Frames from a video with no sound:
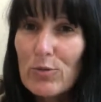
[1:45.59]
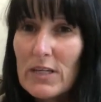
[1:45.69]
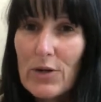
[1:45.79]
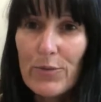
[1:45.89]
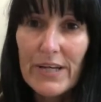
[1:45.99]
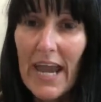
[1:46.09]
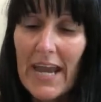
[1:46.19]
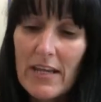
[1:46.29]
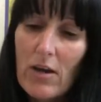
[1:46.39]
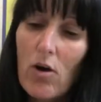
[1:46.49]
We don't want
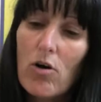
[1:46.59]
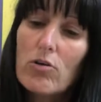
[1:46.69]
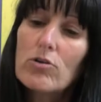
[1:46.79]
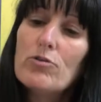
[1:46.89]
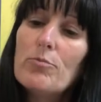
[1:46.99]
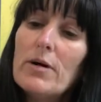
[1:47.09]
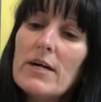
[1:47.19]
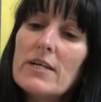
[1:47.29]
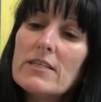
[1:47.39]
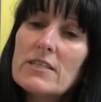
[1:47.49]
any hot glue
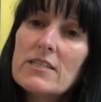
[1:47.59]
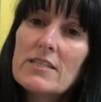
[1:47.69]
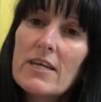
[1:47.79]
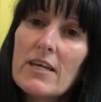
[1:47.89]
burns.